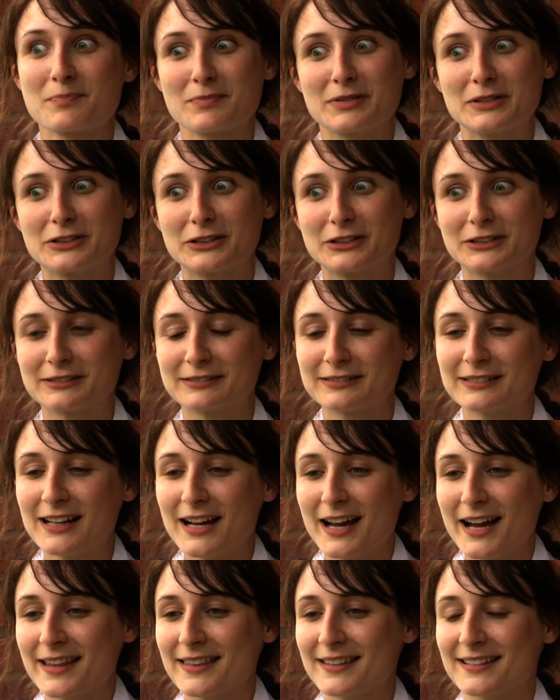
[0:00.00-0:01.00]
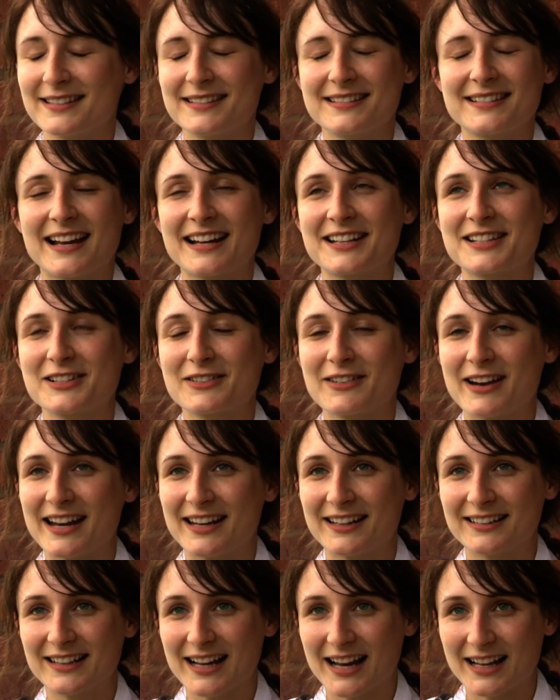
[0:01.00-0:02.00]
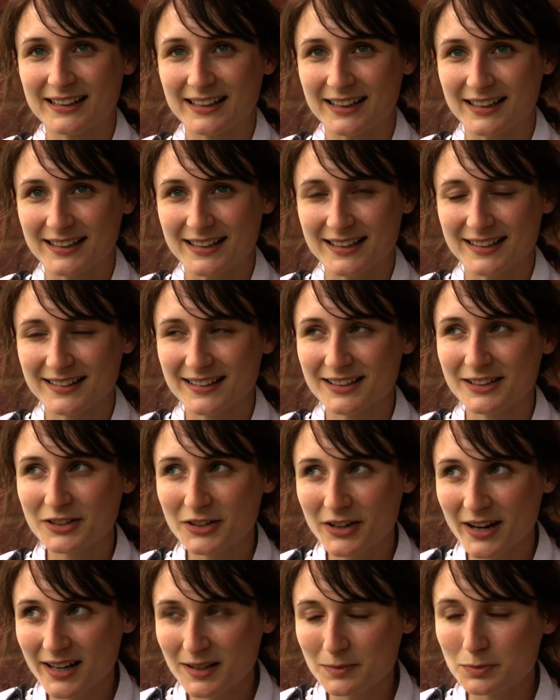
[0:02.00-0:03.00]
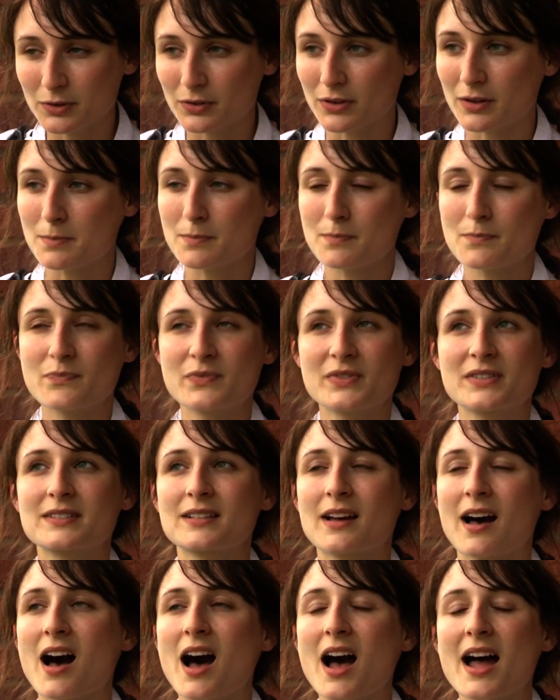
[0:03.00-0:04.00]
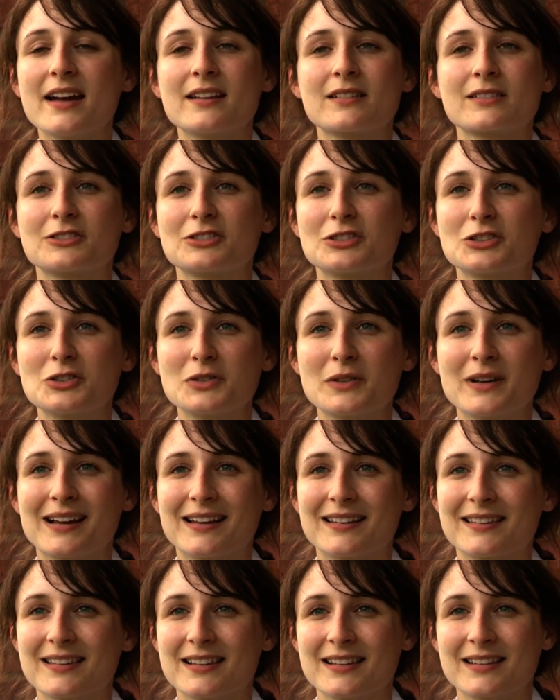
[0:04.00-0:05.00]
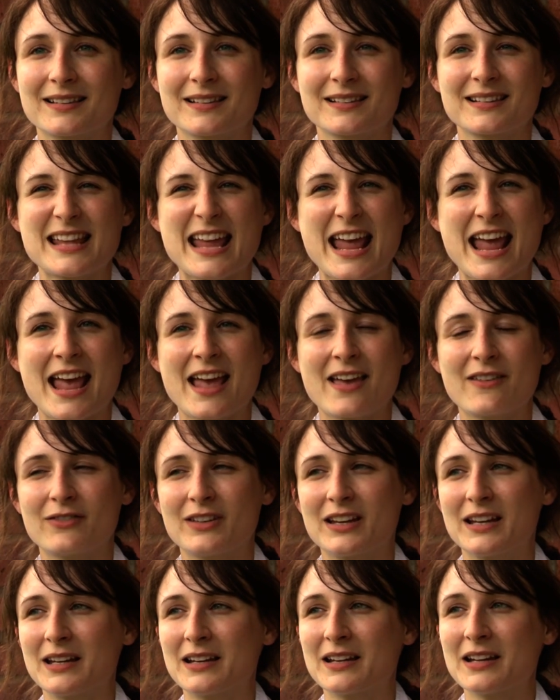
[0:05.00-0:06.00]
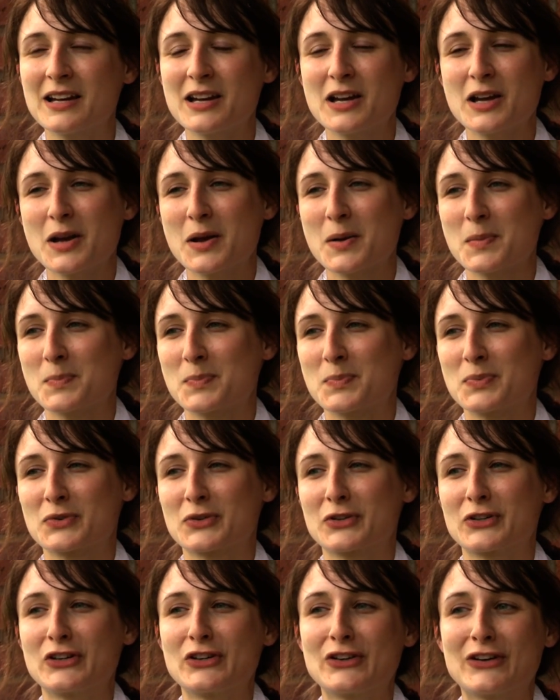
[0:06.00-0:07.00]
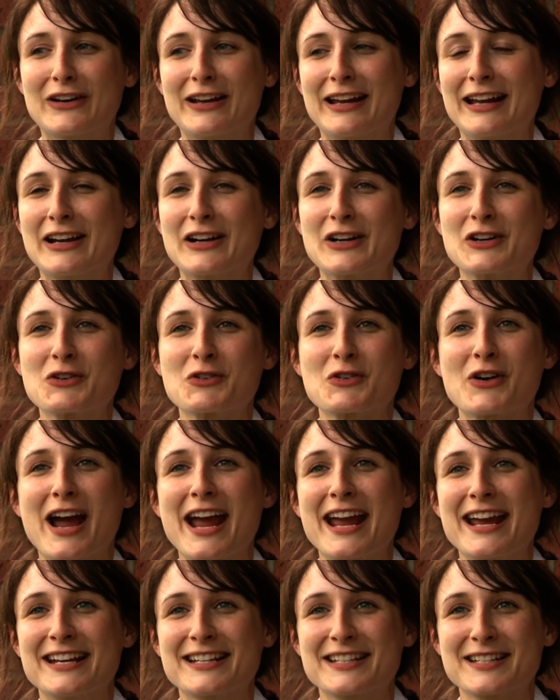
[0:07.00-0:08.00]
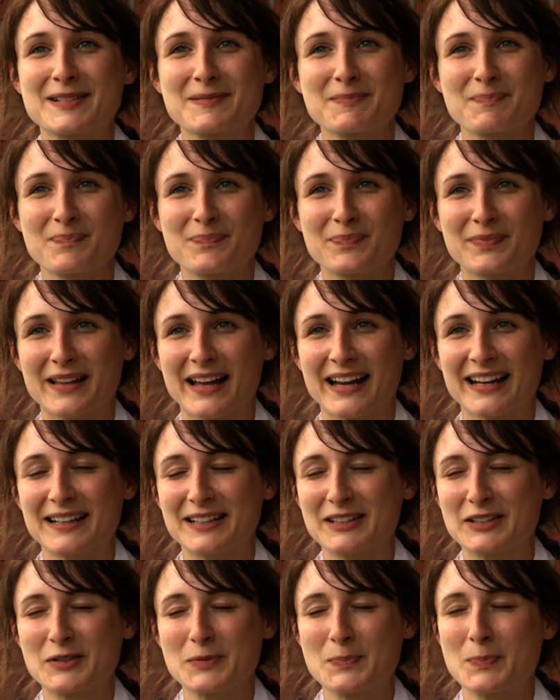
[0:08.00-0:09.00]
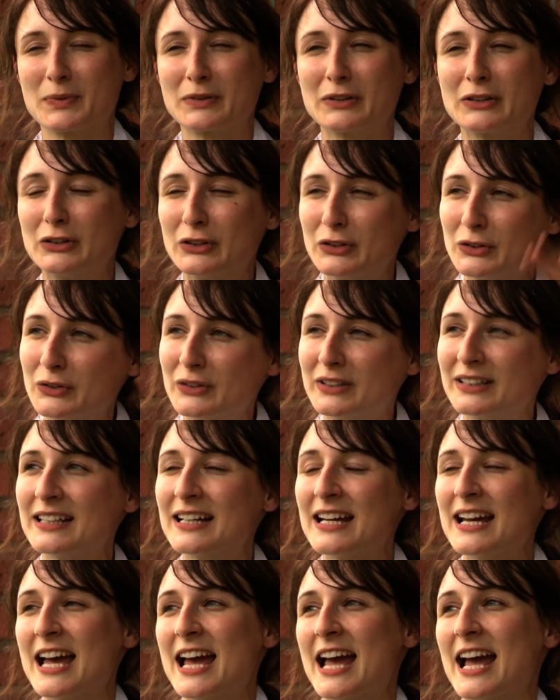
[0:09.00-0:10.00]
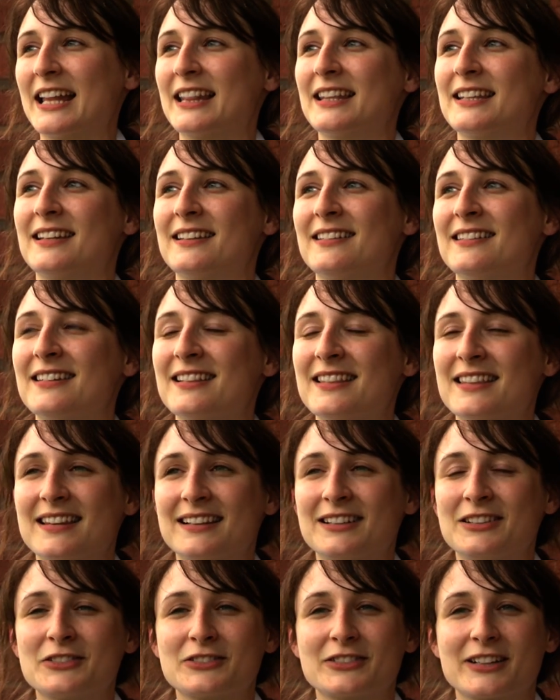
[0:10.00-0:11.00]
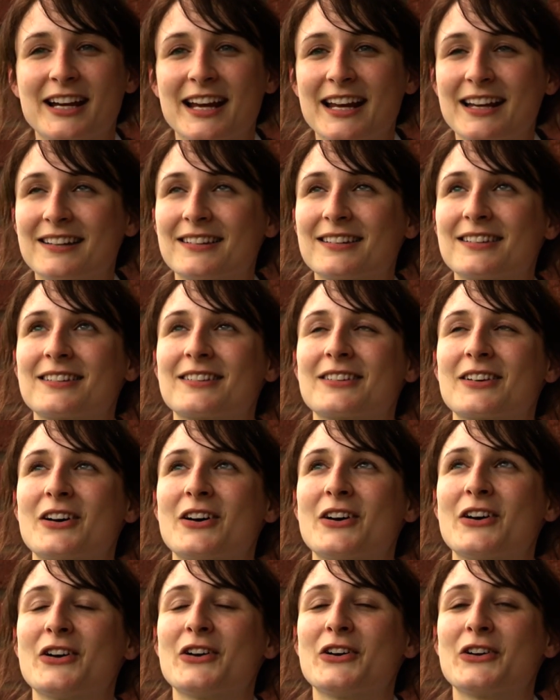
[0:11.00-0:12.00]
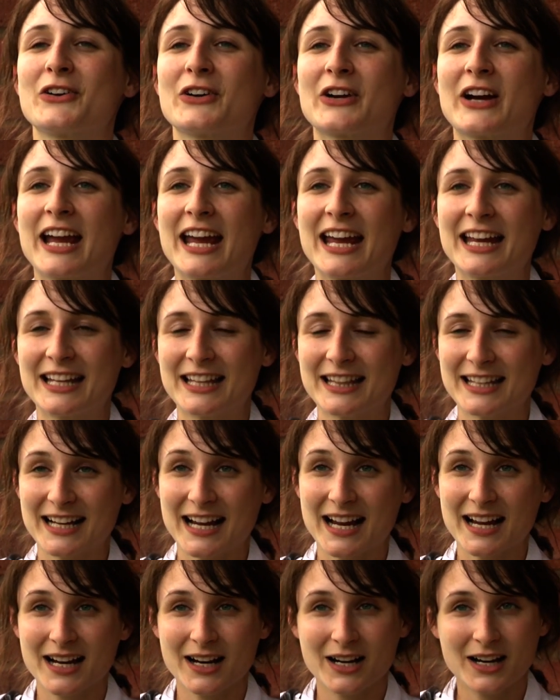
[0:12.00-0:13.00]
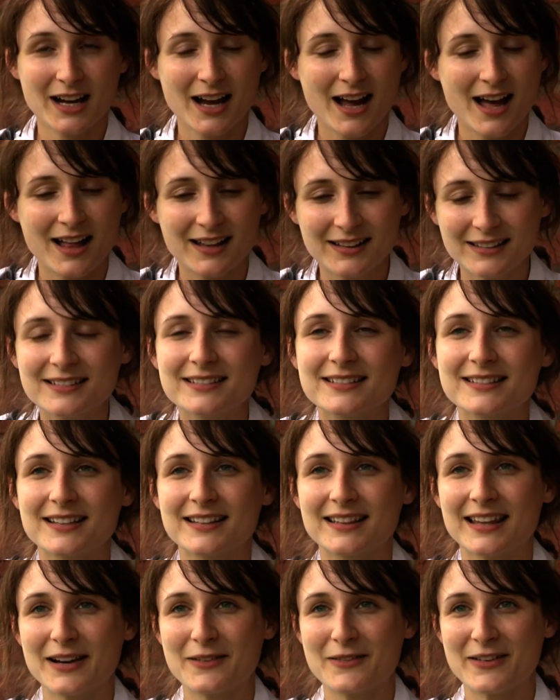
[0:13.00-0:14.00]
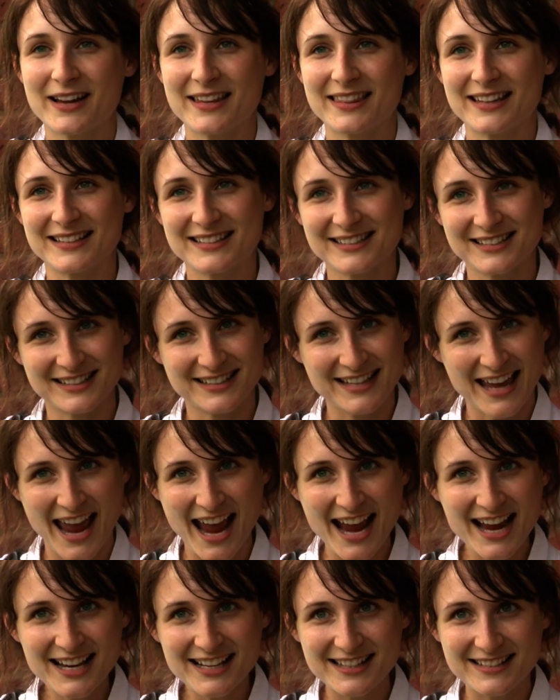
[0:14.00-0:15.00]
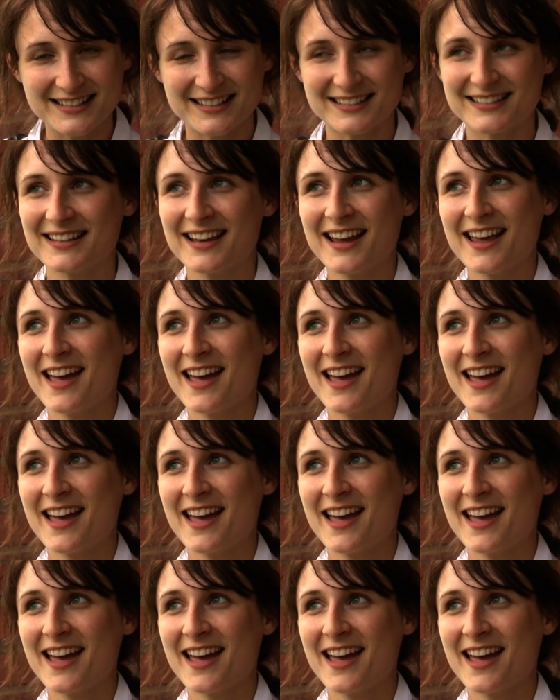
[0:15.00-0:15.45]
plural. The saturated colour is incredible. The skies are always this heavy, brooding, greyish, like blue, and the green is so green, and the colours that they wear, these chitangas, are